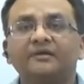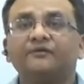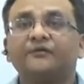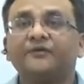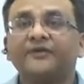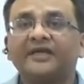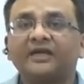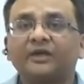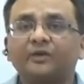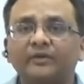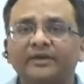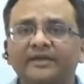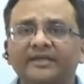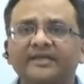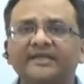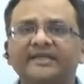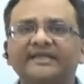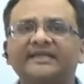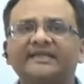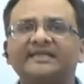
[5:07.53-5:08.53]

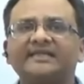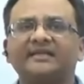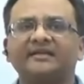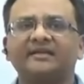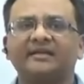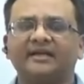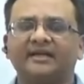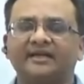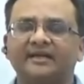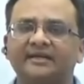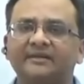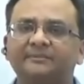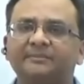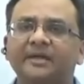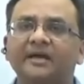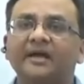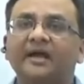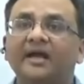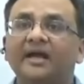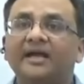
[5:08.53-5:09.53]
frequently described